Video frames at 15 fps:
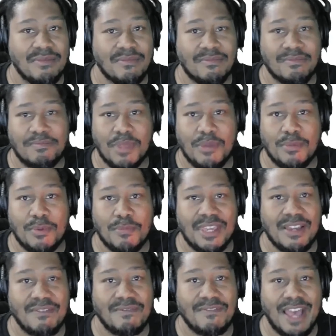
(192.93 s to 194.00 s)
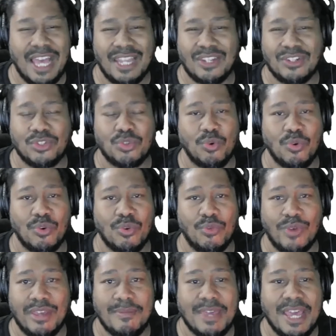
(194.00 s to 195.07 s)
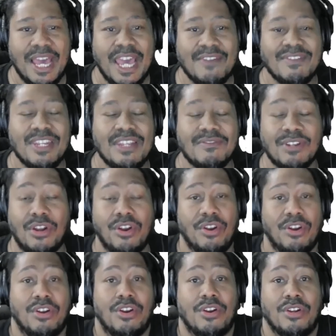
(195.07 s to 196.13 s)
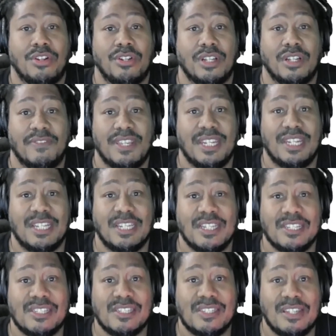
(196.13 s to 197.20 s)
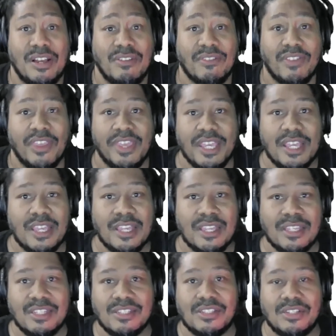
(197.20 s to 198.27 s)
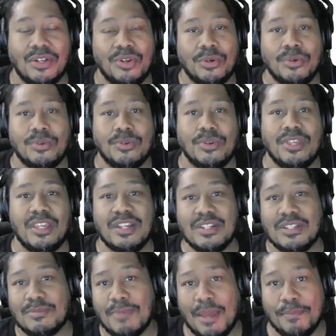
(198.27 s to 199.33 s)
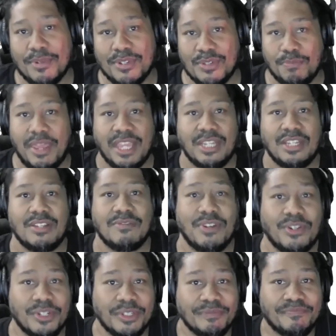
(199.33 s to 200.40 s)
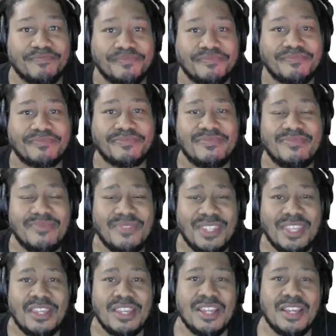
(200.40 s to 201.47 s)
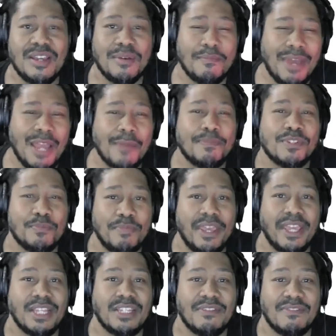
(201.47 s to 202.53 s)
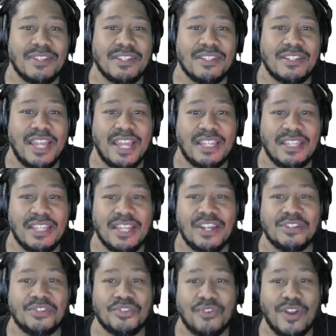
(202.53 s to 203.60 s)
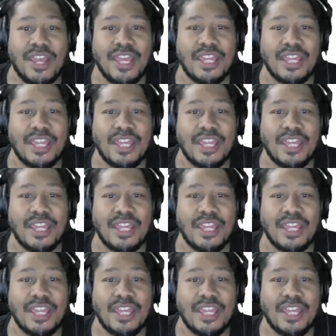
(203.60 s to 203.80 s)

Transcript: People being violent toward women. I haven't even heard of any of this stuff. So here's my perspective on it. My perspective is that they're trying